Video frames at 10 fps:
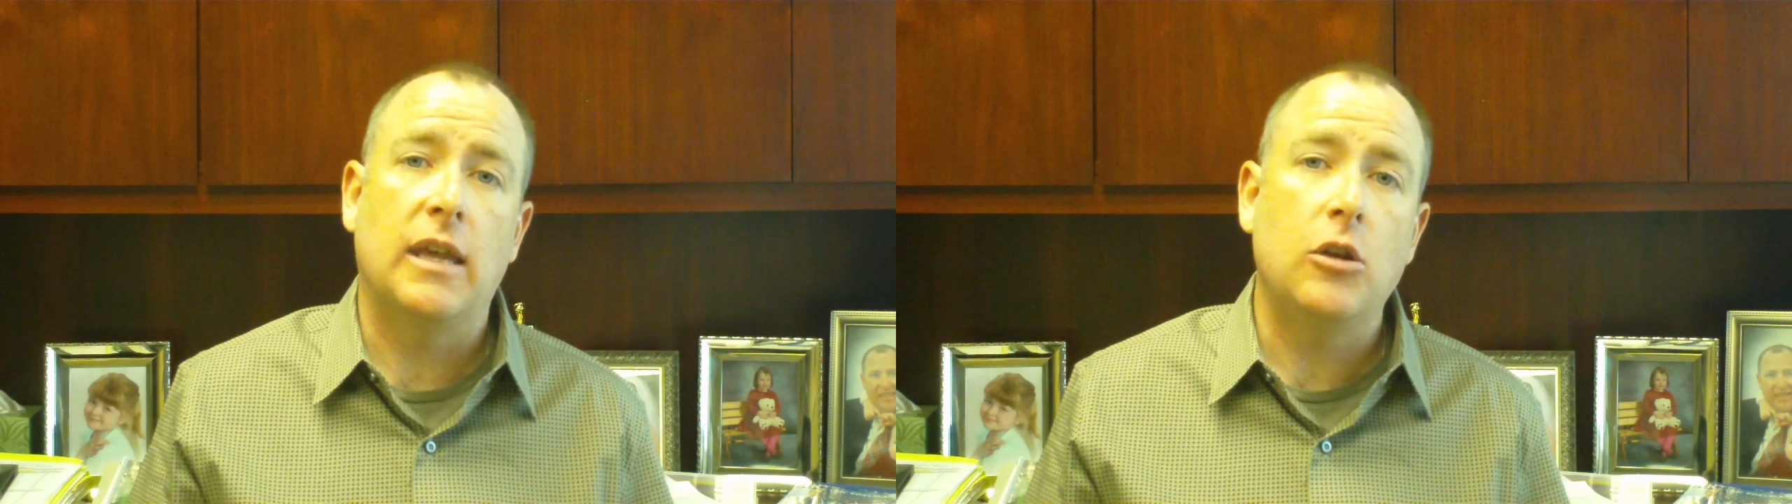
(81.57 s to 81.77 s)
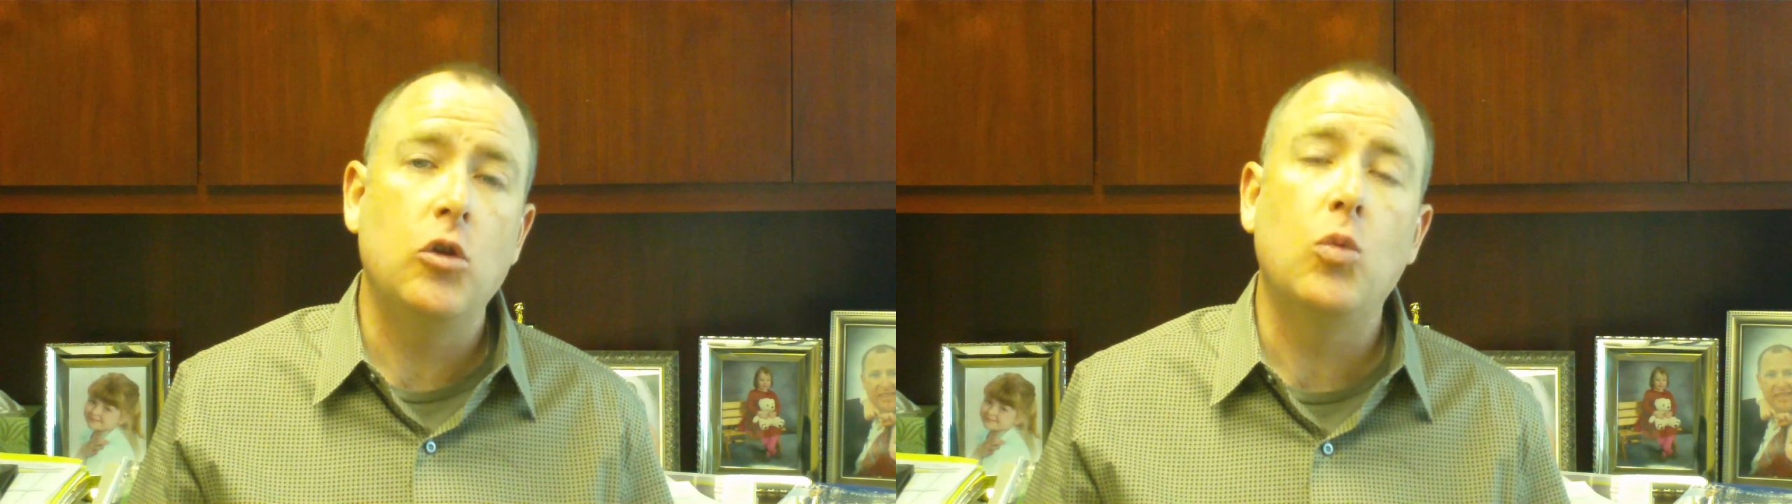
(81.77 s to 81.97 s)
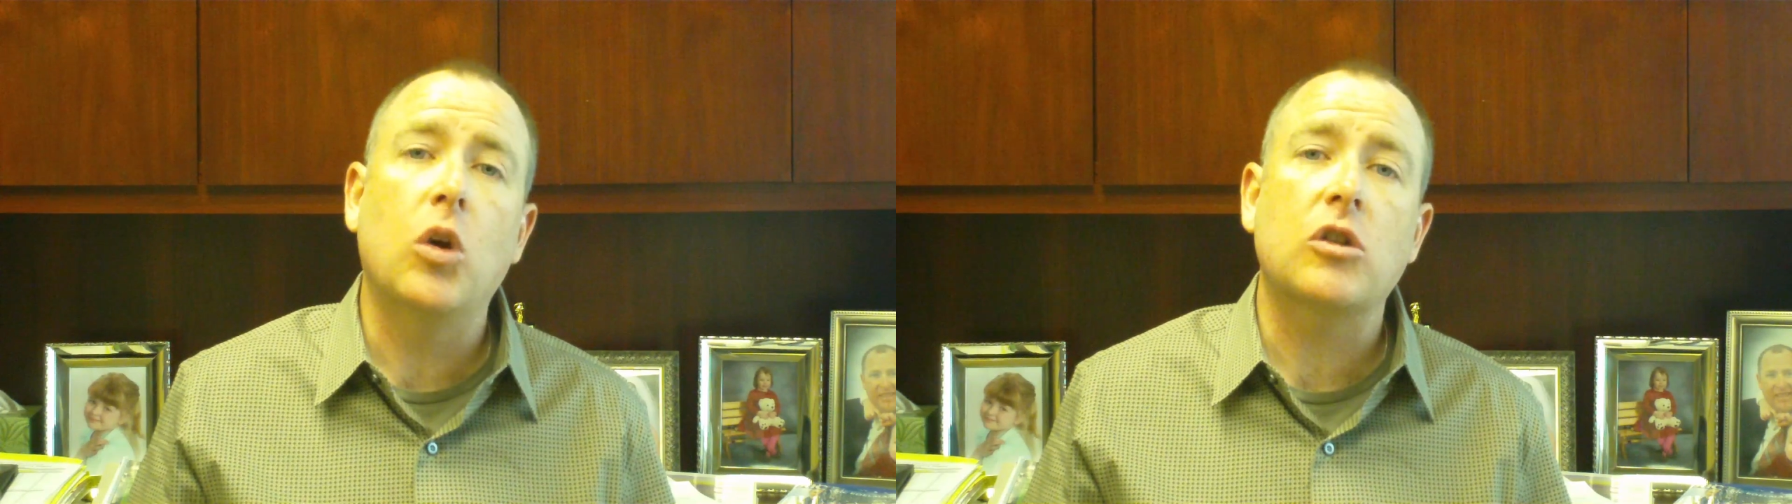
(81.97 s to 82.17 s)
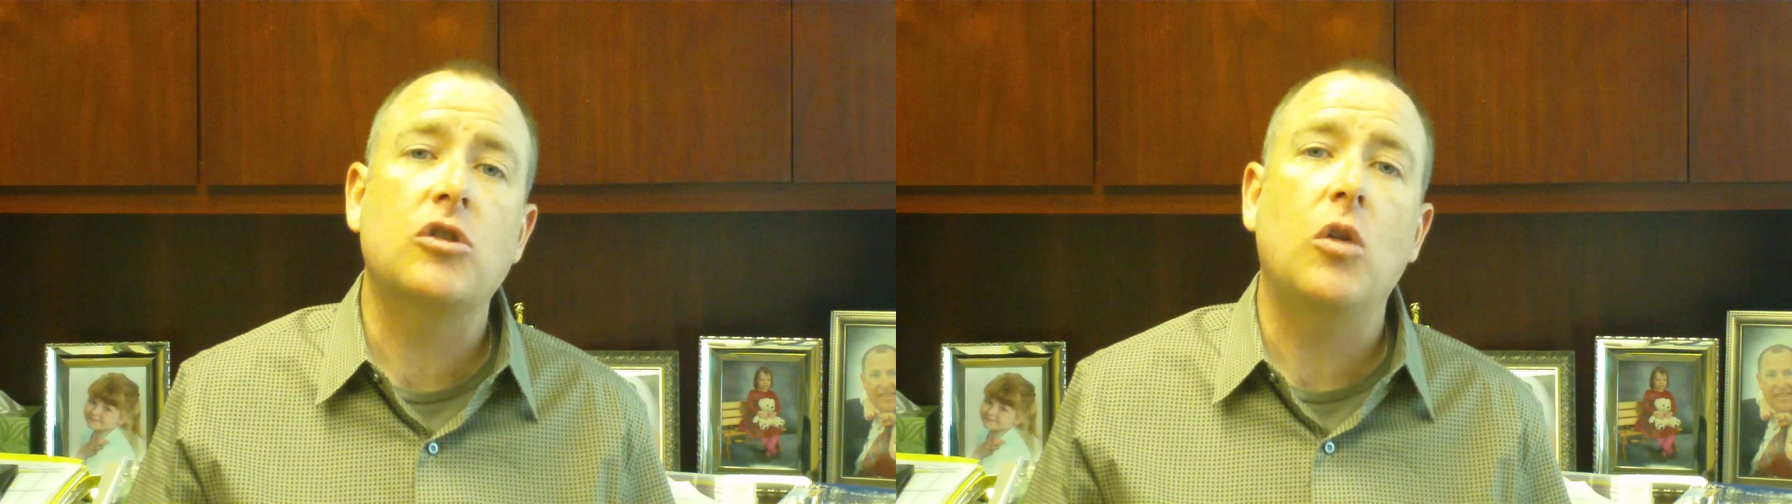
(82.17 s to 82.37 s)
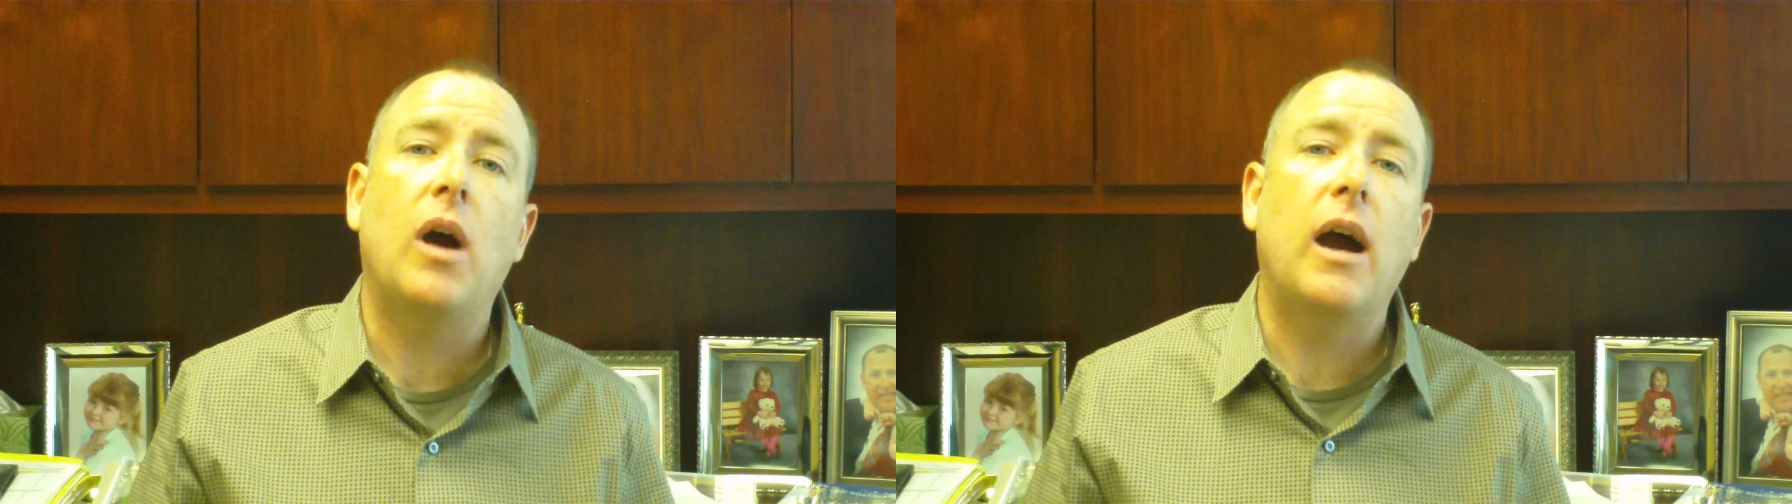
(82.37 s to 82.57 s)
that you work
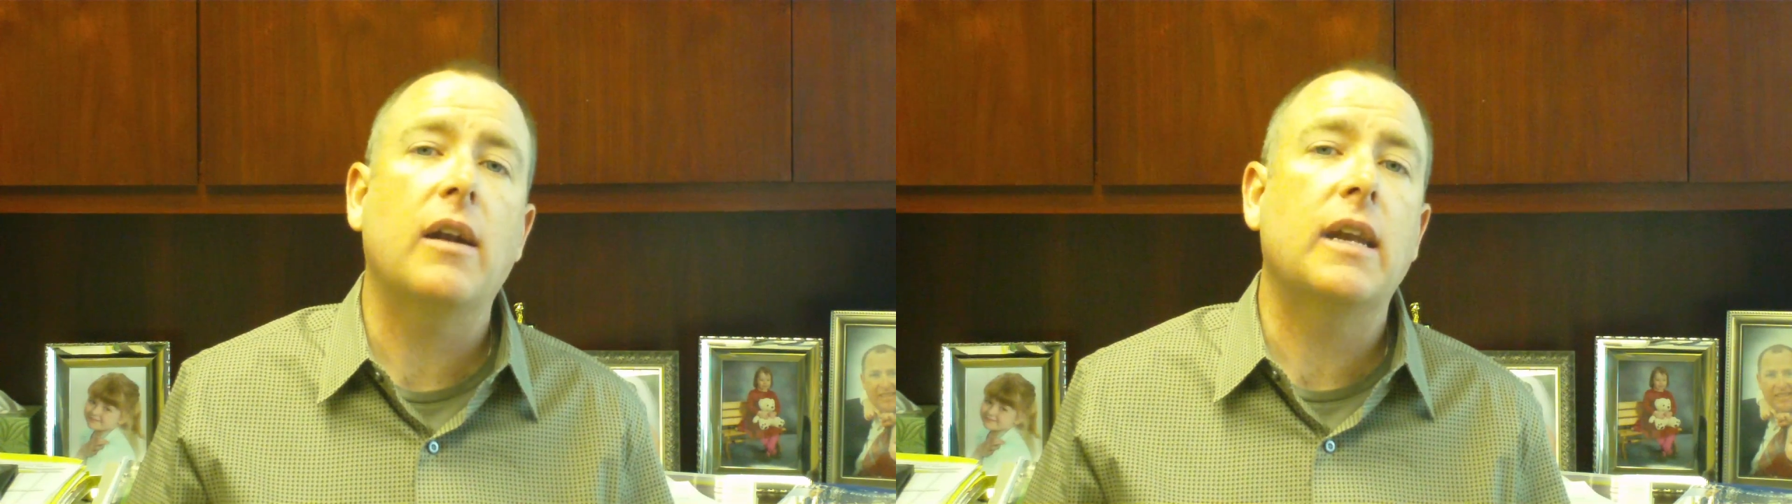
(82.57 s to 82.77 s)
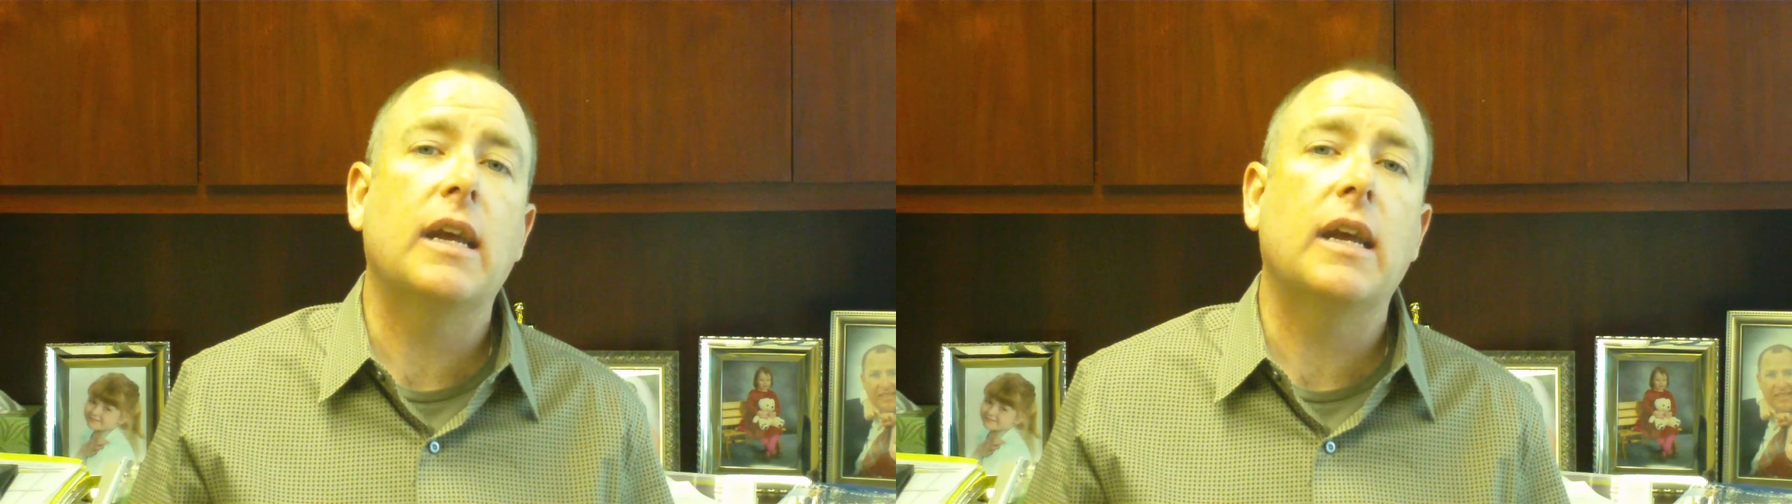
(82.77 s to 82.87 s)
so hard to